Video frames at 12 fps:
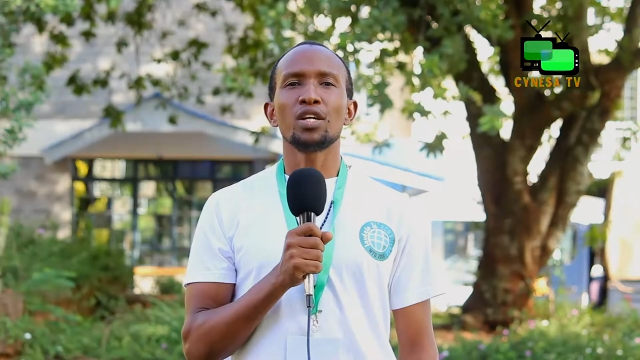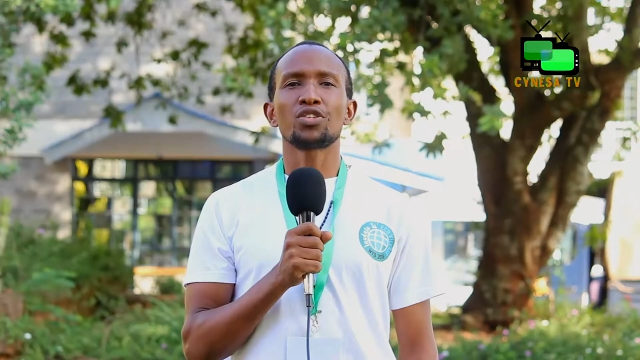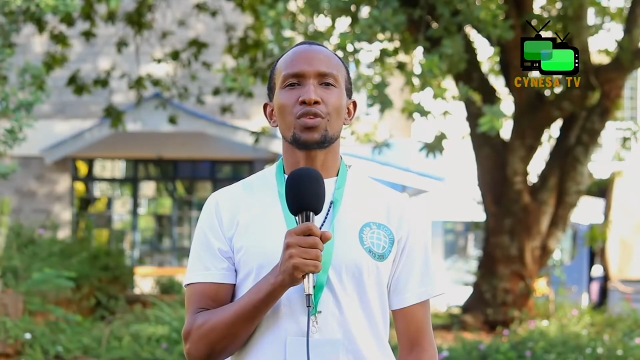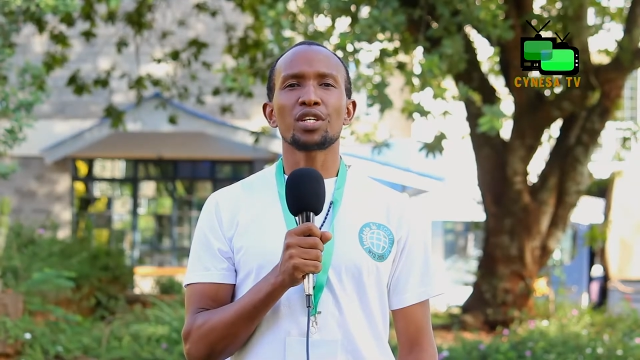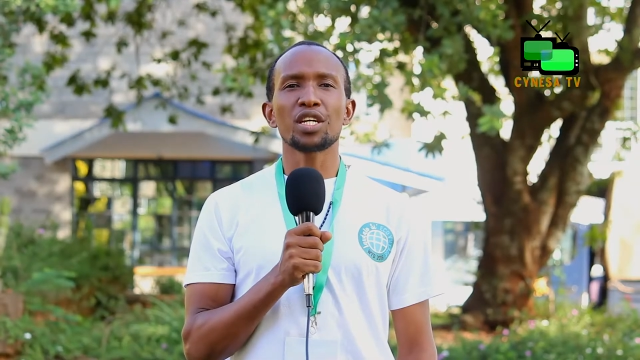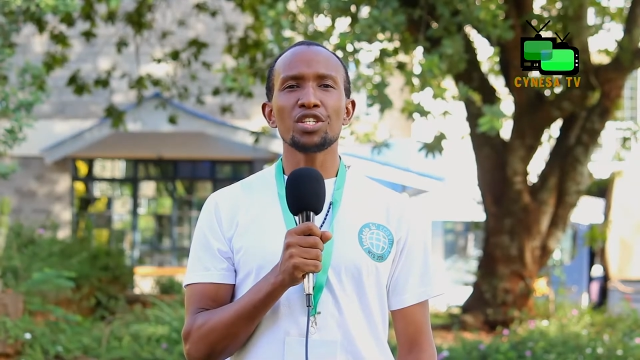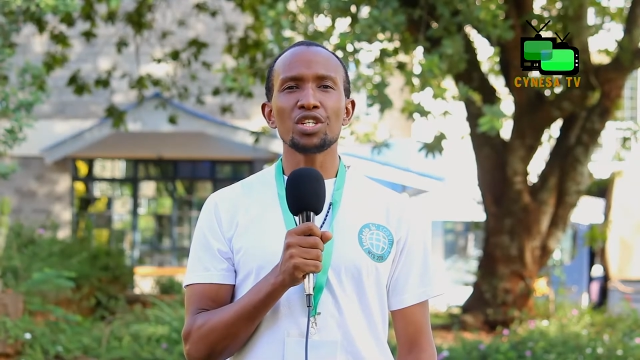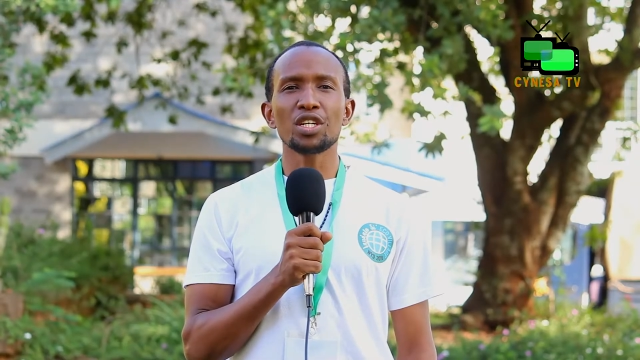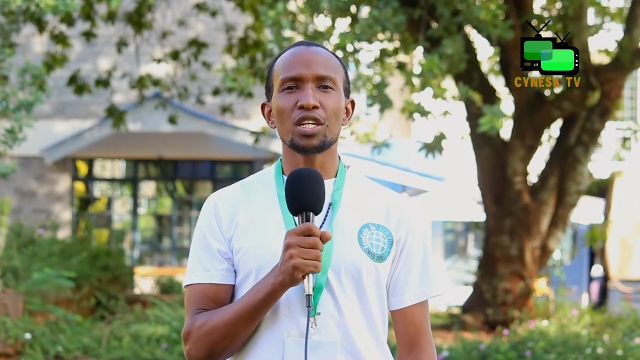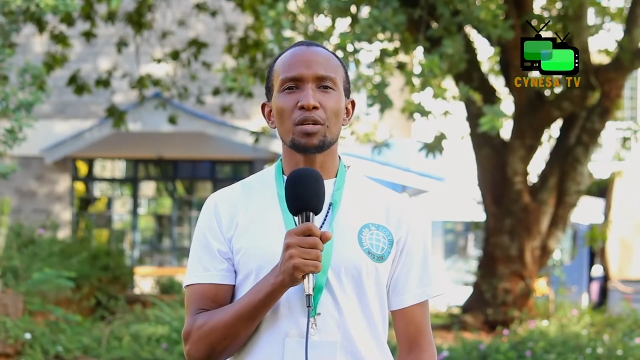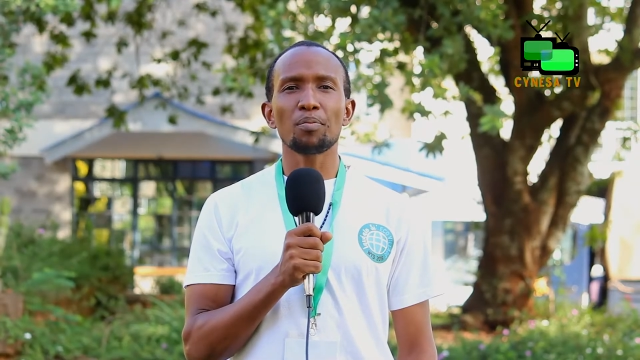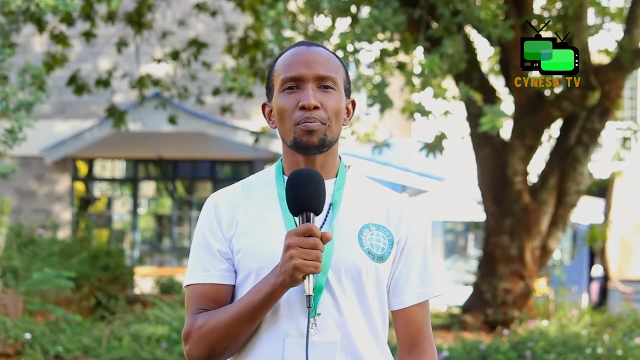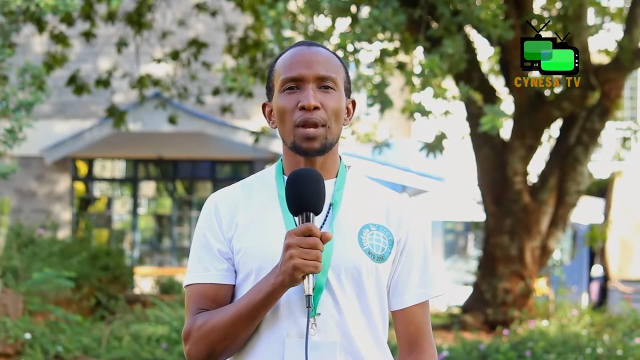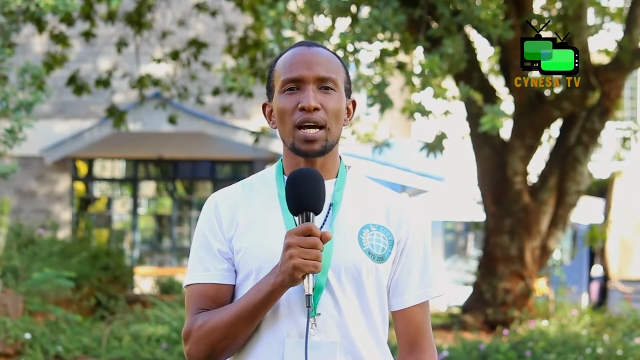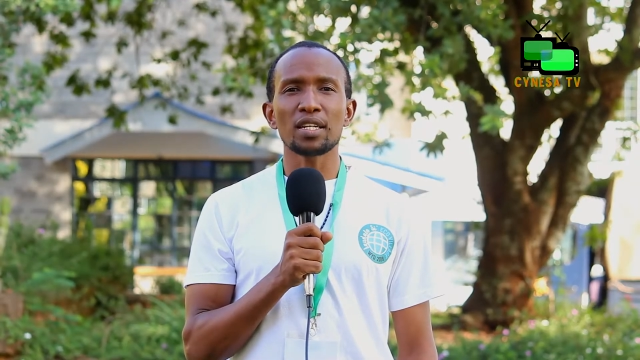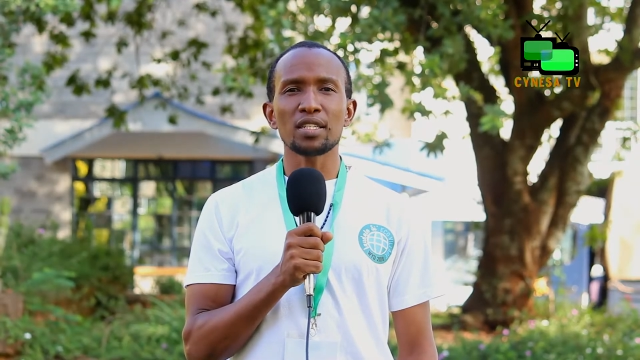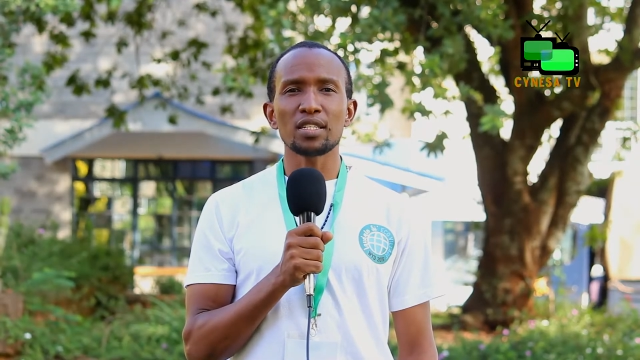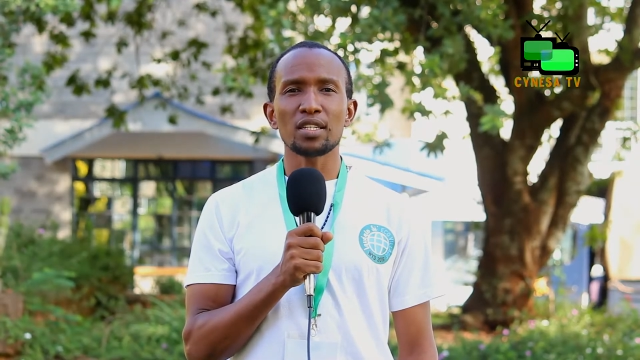strategic
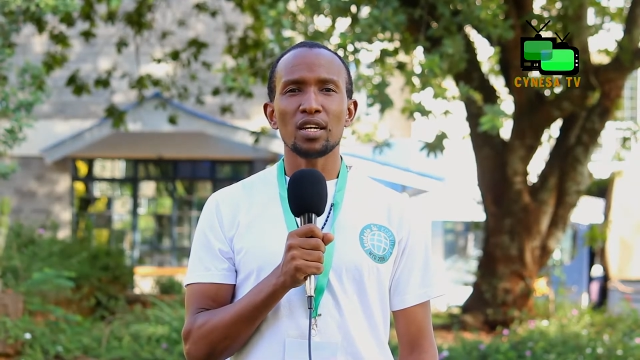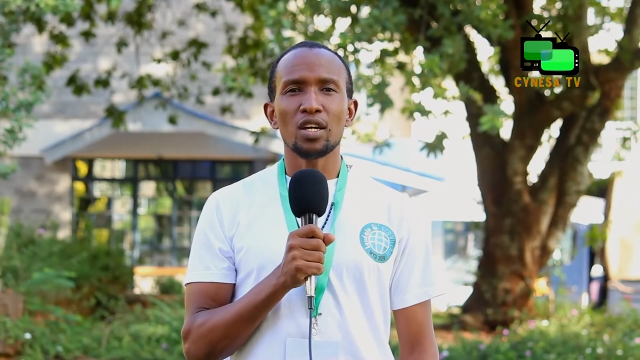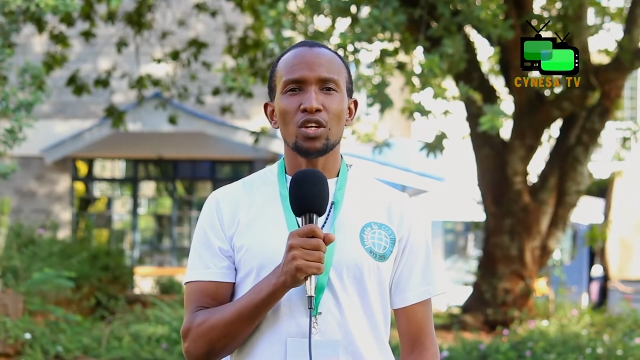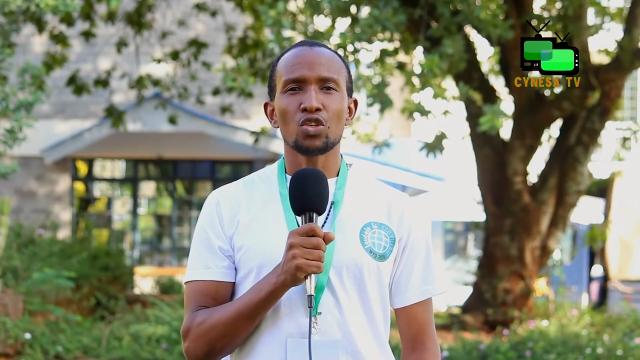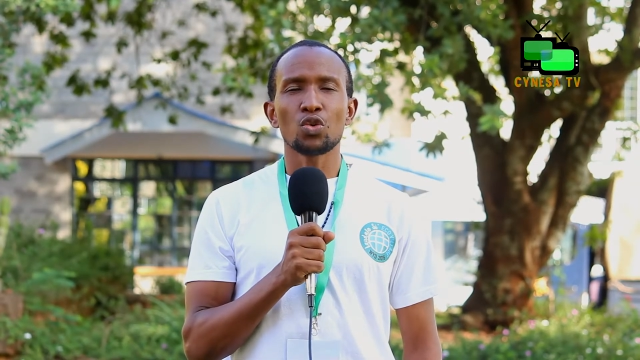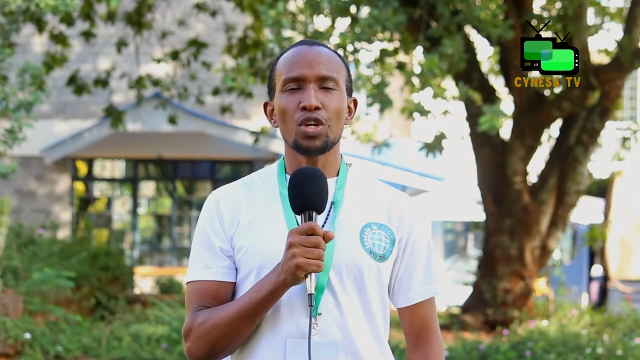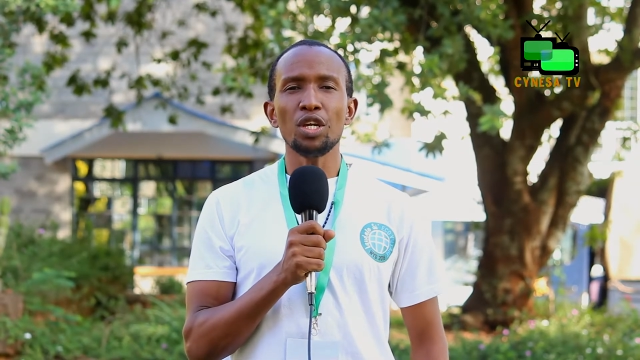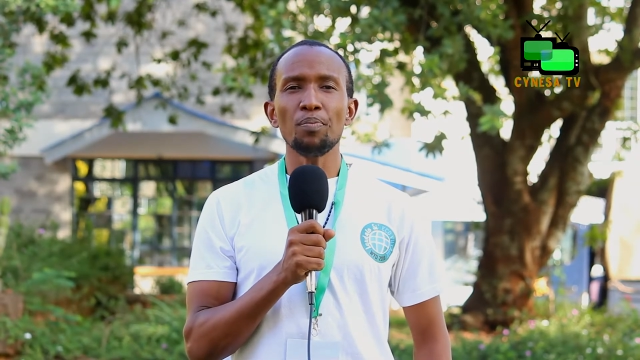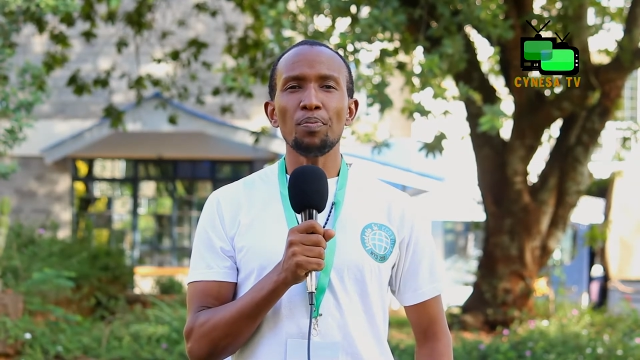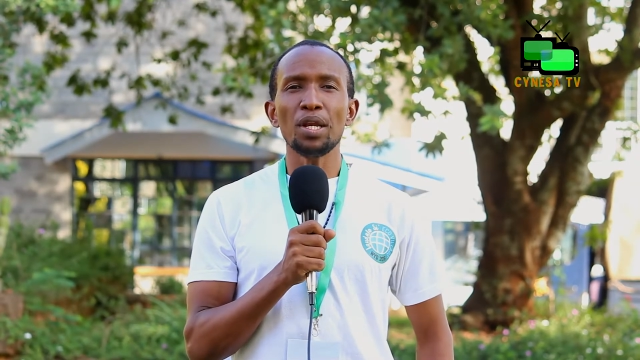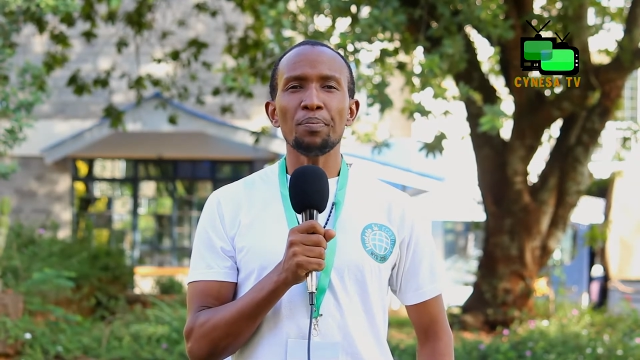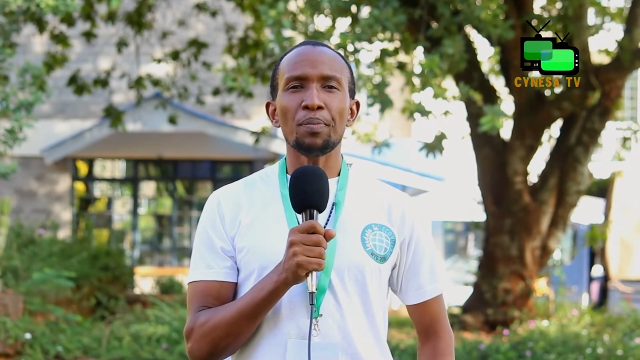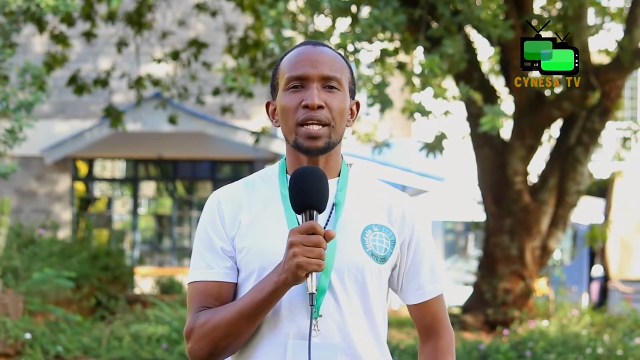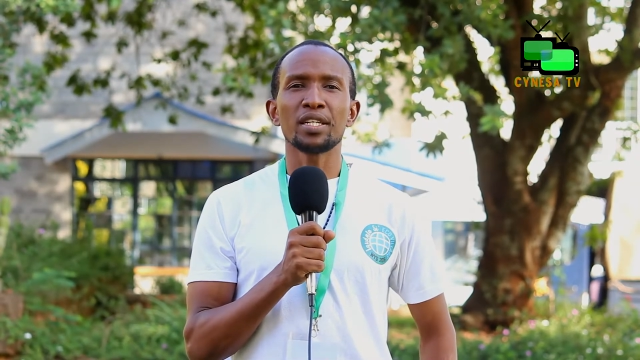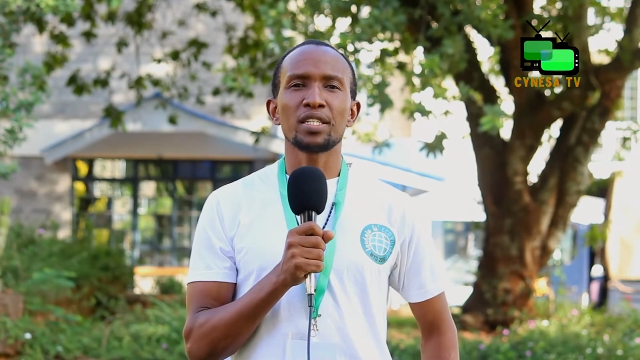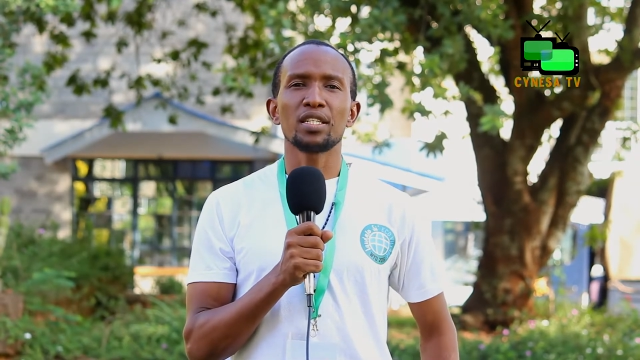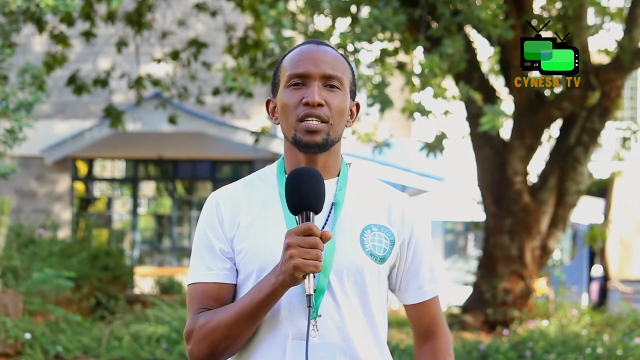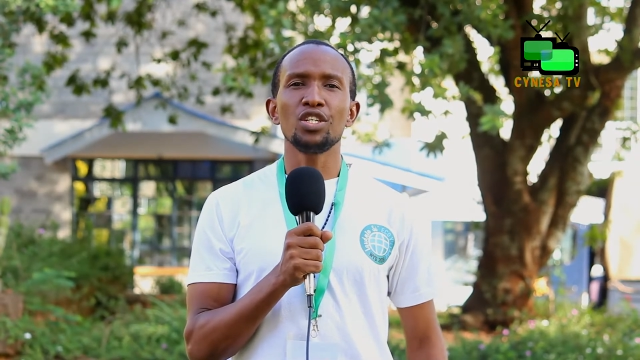plans to implement